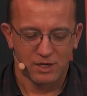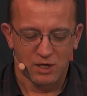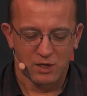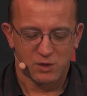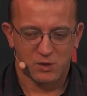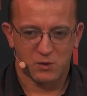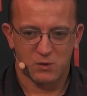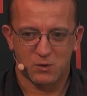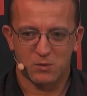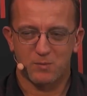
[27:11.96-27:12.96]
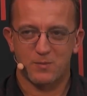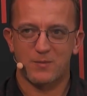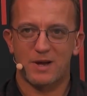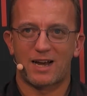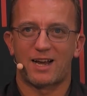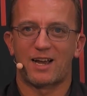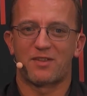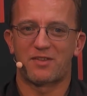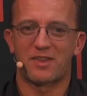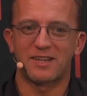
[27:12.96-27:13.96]
So I
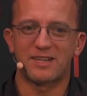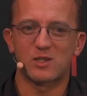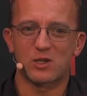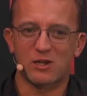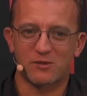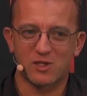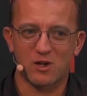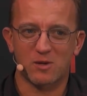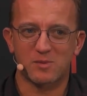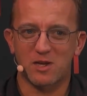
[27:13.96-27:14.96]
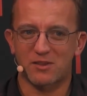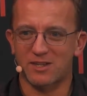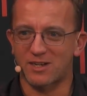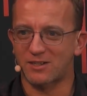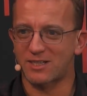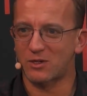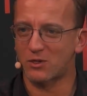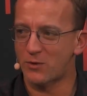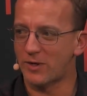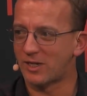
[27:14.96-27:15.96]
think there's a lot of startups out there that are
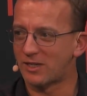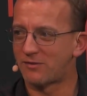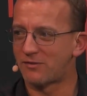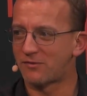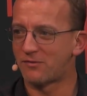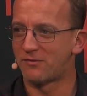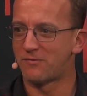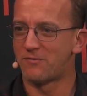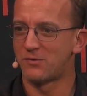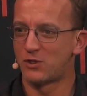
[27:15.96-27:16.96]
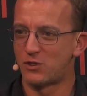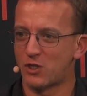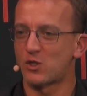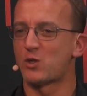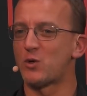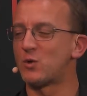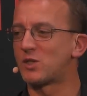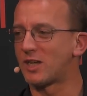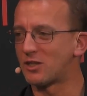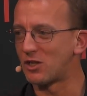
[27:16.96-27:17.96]
created just to use
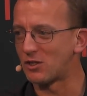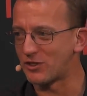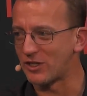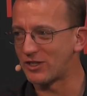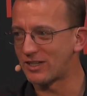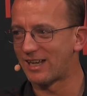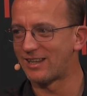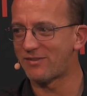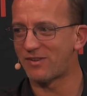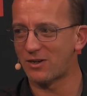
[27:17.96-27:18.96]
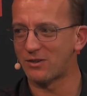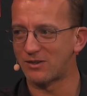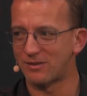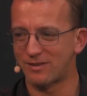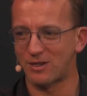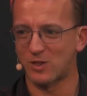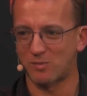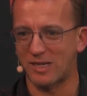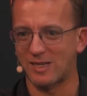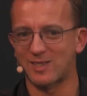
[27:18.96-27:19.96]
technology, and they find a
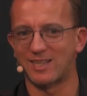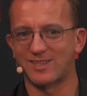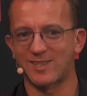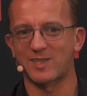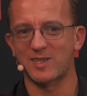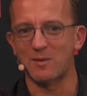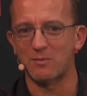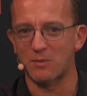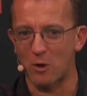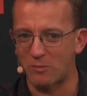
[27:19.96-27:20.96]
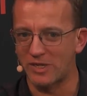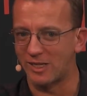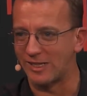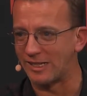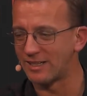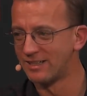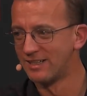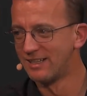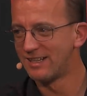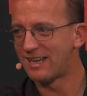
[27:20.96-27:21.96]
space that seemed appealing.
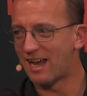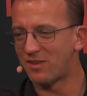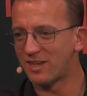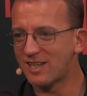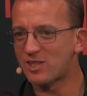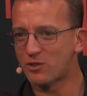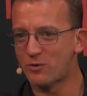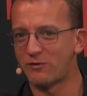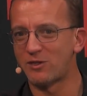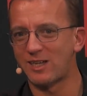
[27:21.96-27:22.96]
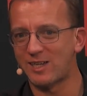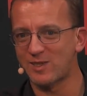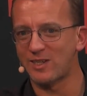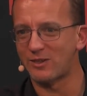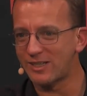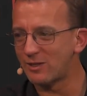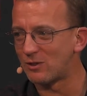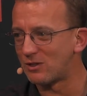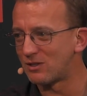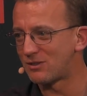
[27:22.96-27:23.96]
I think that's trivializing a
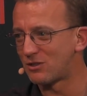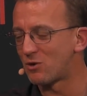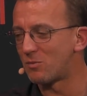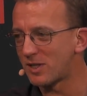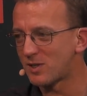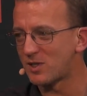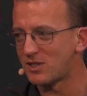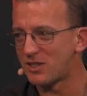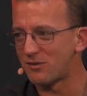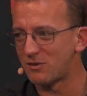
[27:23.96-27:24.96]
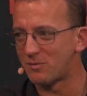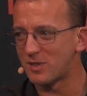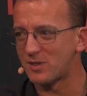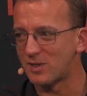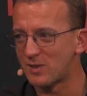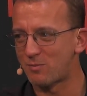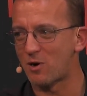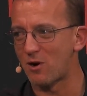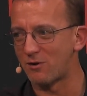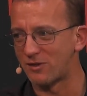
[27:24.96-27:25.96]
little the complexity of the business
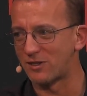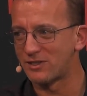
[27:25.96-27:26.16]
part of it.